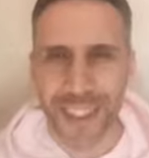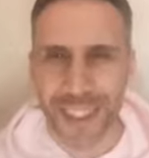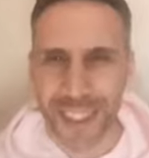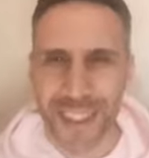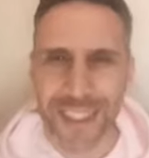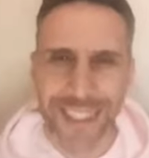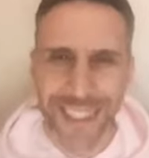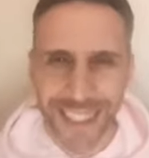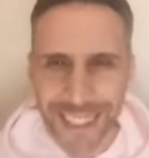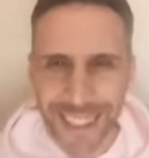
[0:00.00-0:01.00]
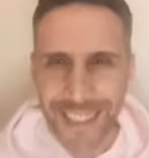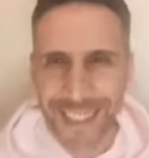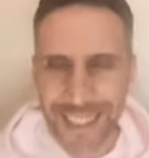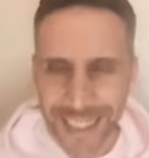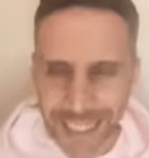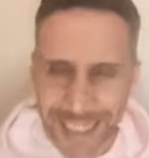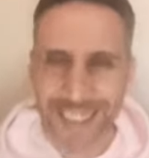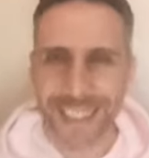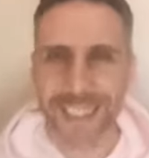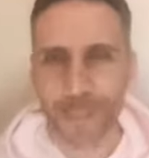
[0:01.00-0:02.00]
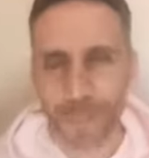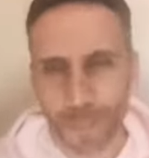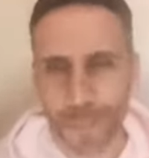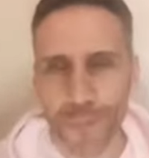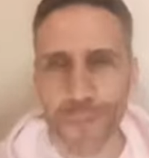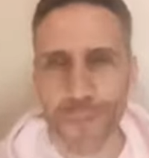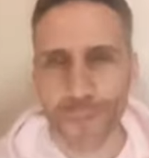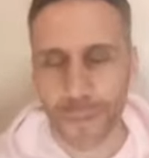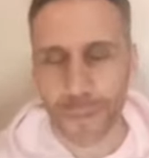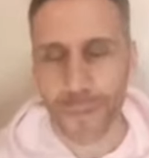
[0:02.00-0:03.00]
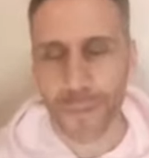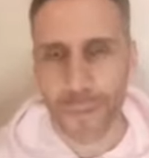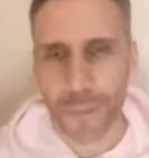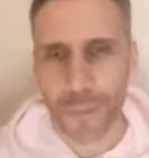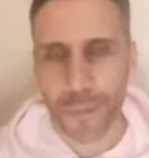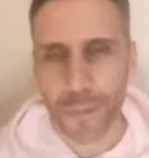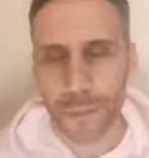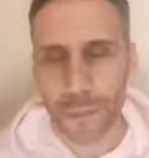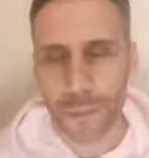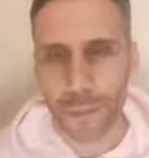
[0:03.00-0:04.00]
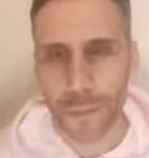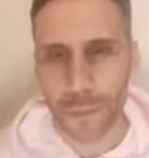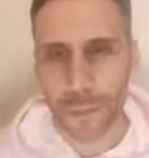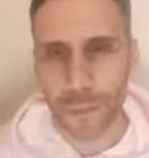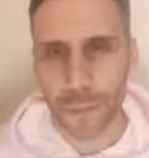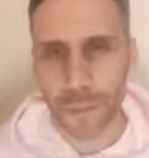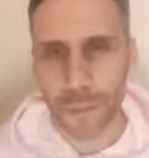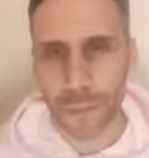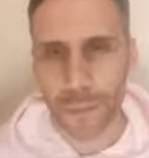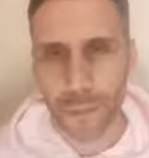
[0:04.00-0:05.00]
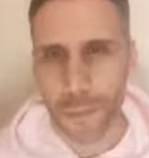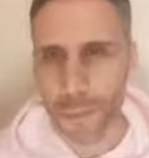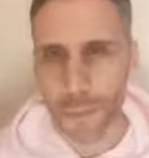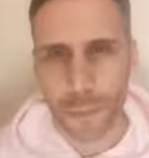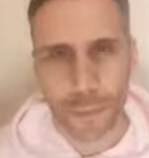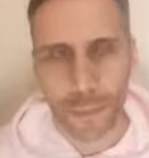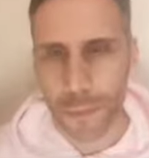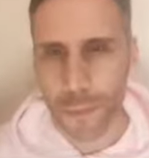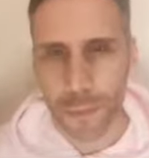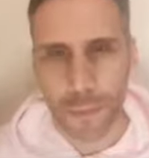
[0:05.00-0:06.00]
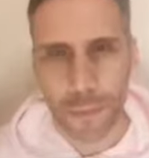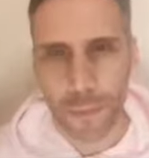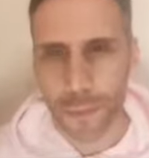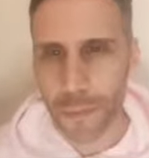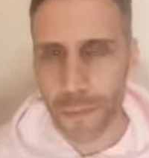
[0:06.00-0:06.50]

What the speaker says: This person isn't speaking.